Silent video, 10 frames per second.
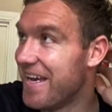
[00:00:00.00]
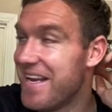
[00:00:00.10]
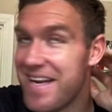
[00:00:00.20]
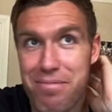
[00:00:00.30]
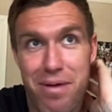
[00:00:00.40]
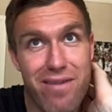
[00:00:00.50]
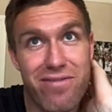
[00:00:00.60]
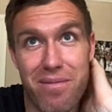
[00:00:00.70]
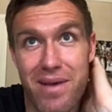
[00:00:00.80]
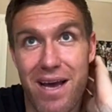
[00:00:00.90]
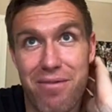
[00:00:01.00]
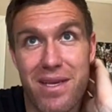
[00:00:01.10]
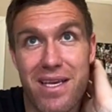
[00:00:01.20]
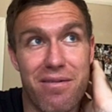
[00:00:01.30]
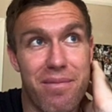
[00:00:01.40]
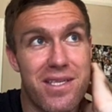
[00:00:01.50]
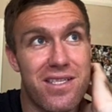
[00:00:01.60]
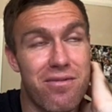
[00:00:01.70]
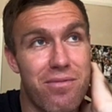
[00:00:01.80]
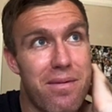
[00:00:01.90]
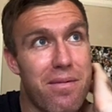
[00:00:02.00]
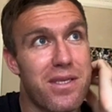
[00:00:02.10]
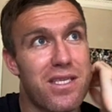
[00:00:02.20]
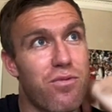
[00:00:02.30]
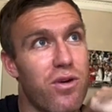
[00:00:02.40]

And apart from that, me and Mrs.